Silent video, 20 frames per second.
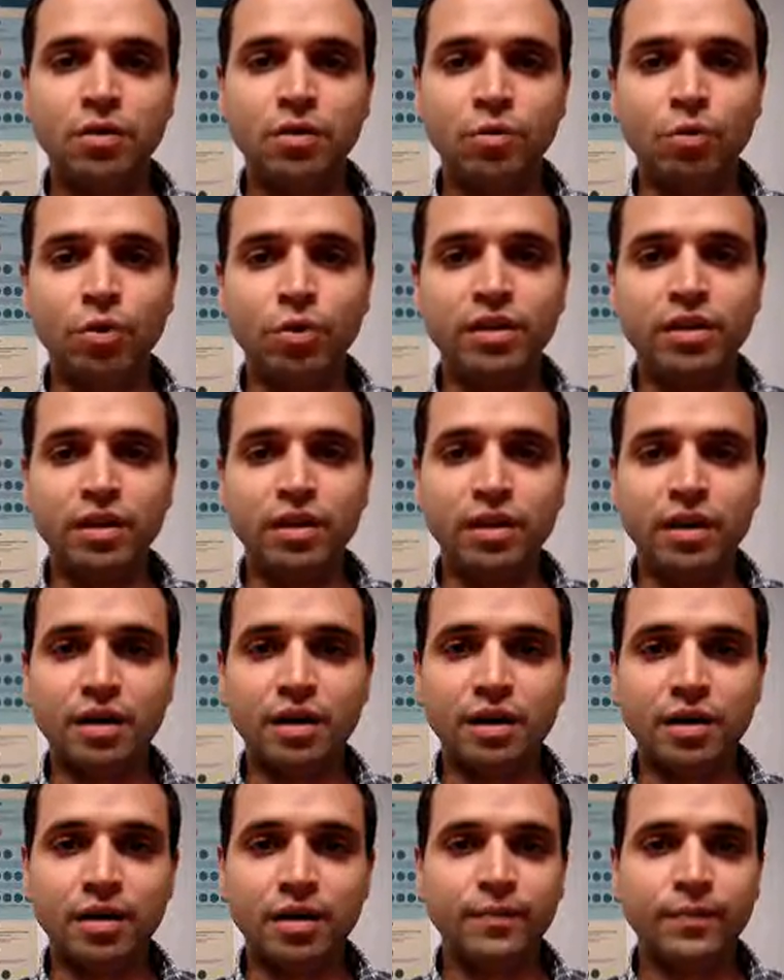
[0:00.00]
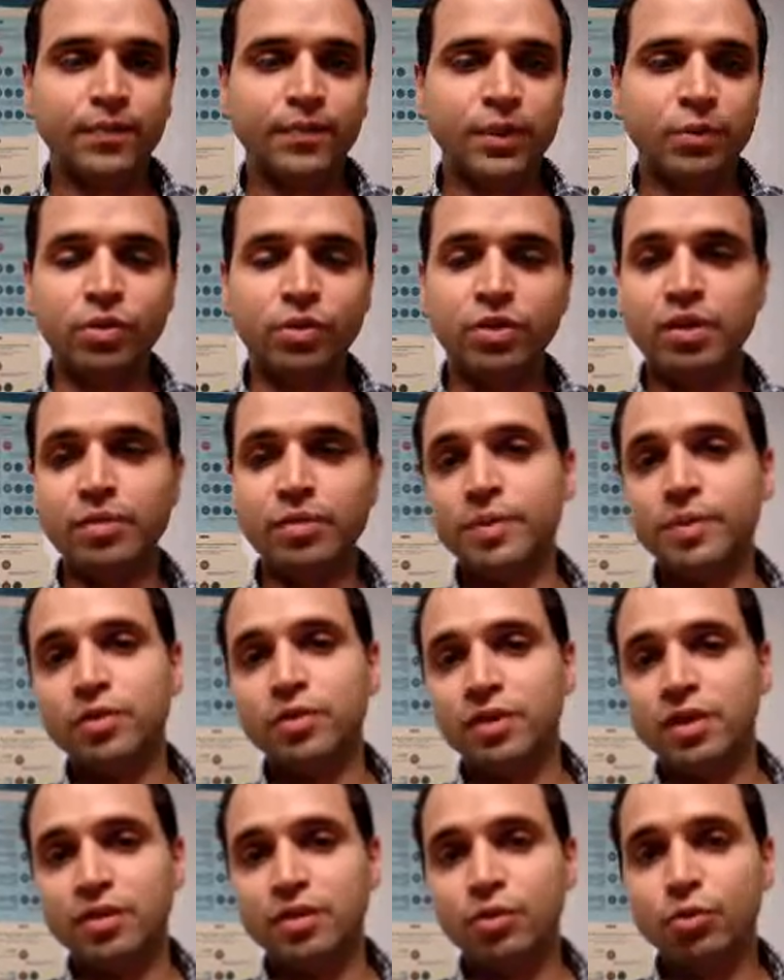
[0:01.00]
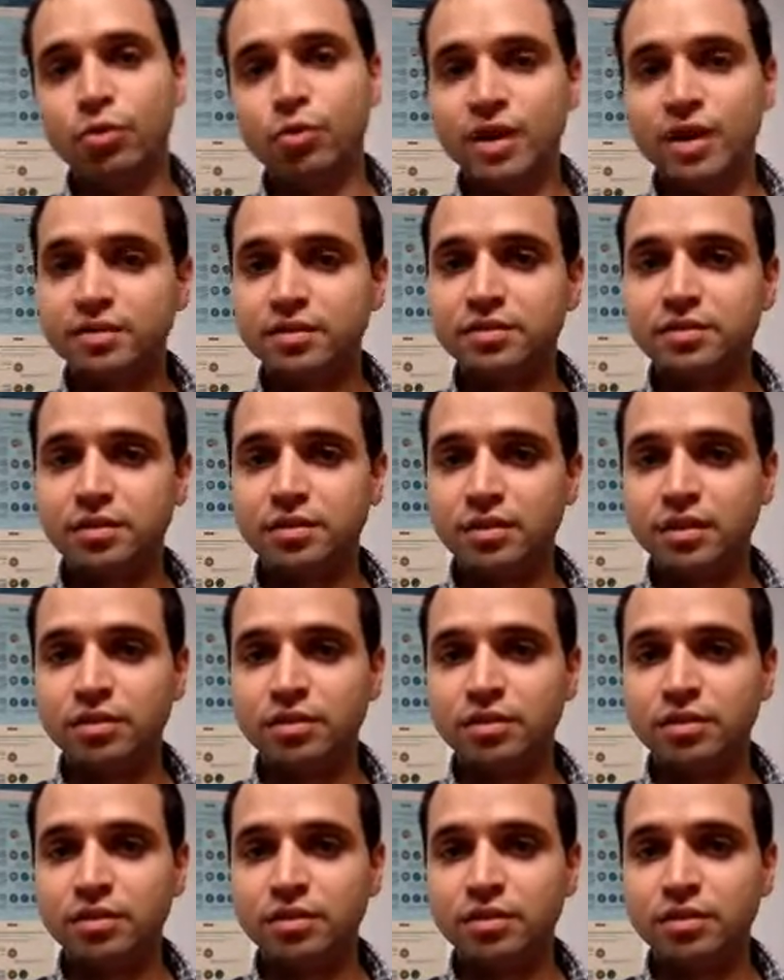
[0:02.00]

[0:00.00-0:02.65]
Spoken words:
with the people in the US.